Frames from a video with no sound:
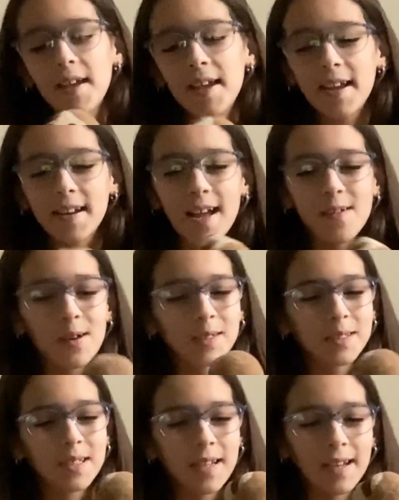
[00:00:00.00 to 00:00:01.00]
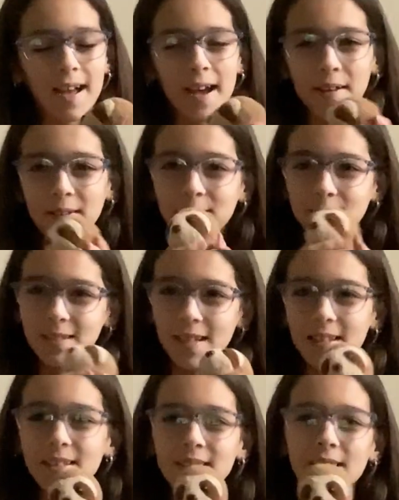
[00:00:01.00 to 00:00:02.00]
And I've actually like had him
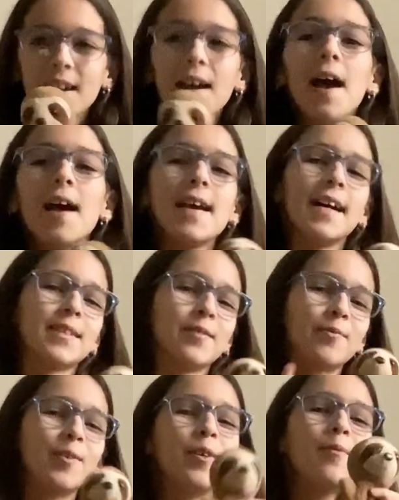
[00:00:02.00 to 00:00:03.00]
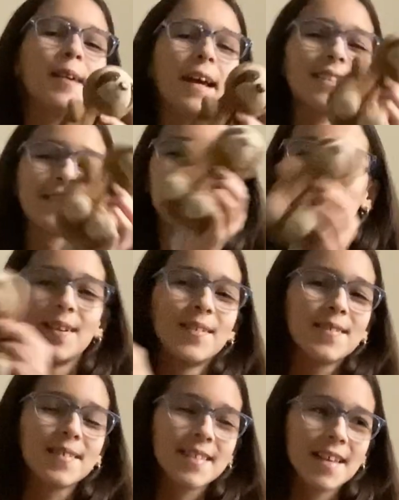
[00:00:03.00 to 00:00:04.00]
since. He has a room, he has
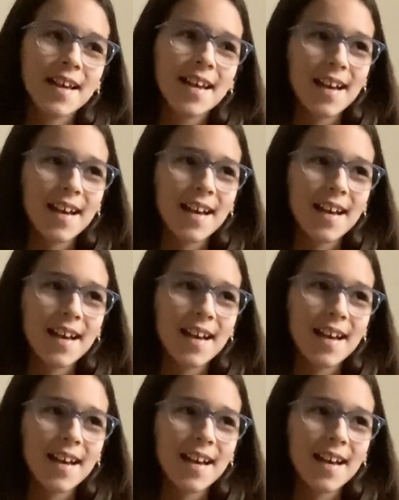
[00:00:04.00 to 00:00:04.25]
clothes.